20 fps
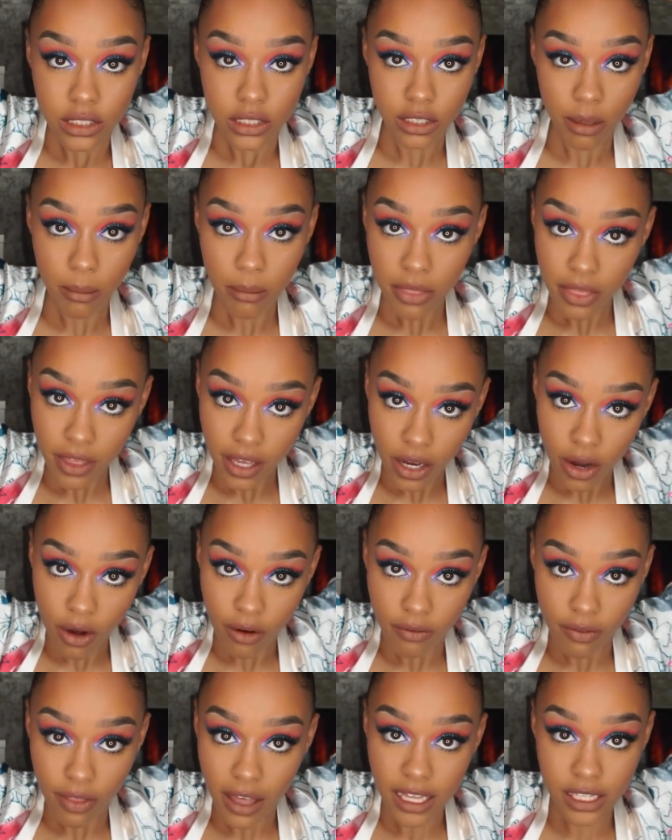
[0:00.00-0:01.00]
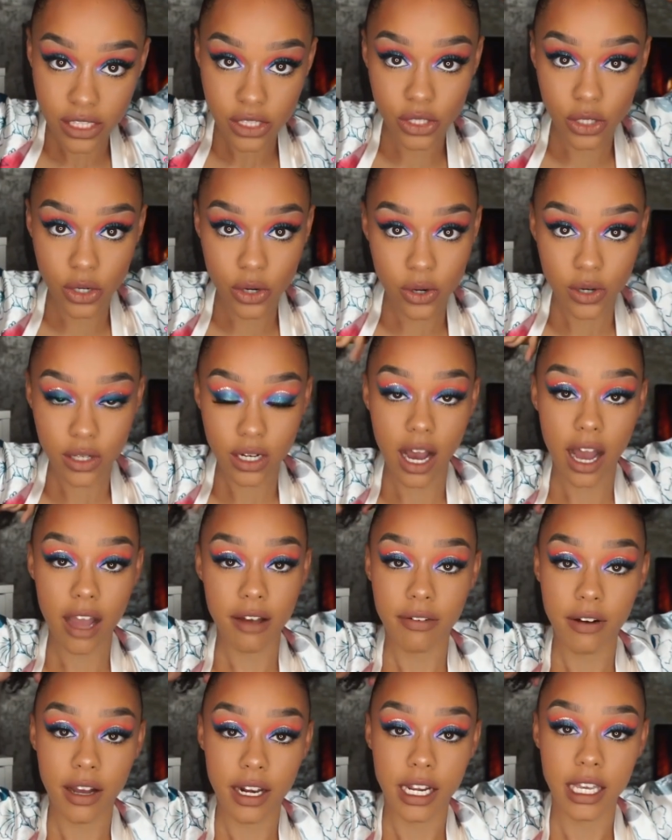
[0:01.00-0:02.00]
something of that sort.
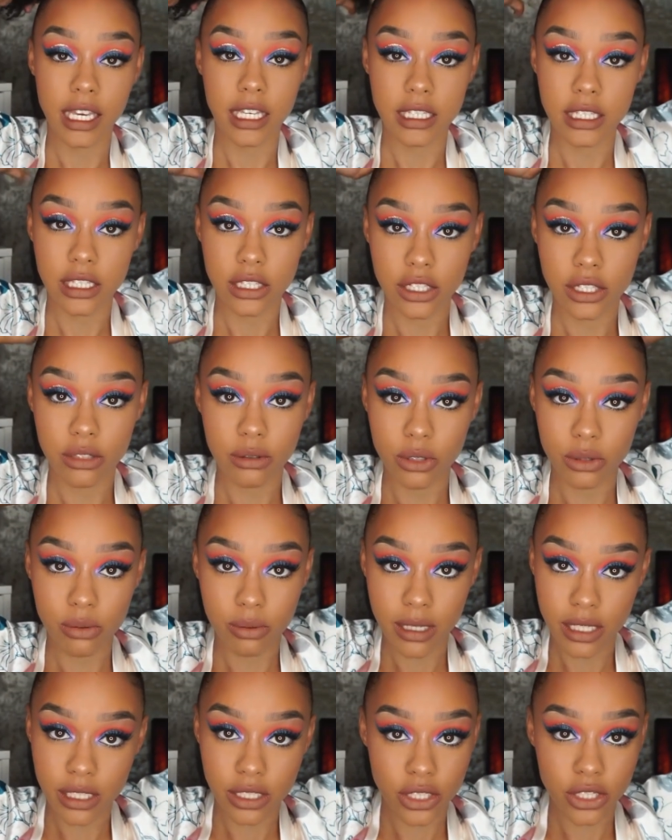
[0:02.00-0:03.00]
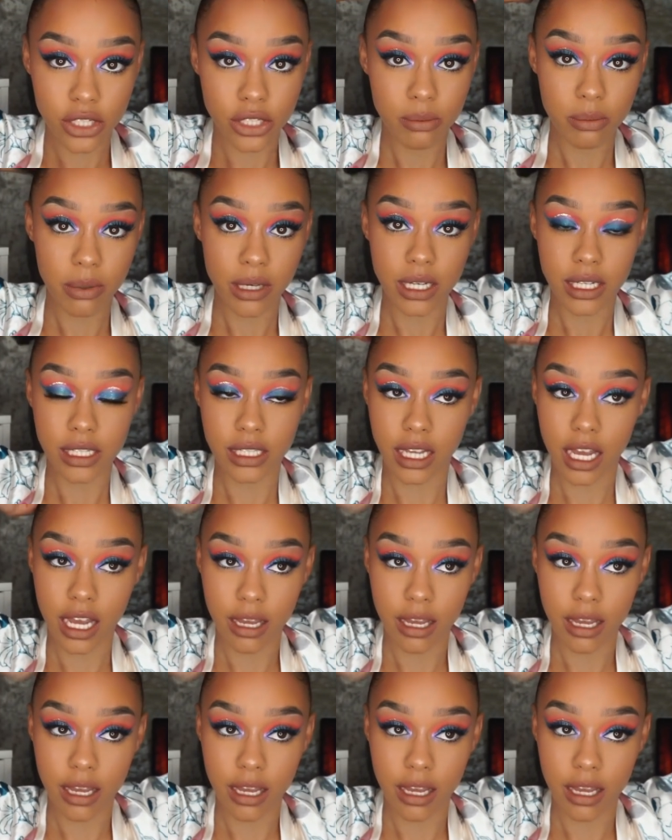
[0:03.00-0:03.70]
I find it easier to do a twist just because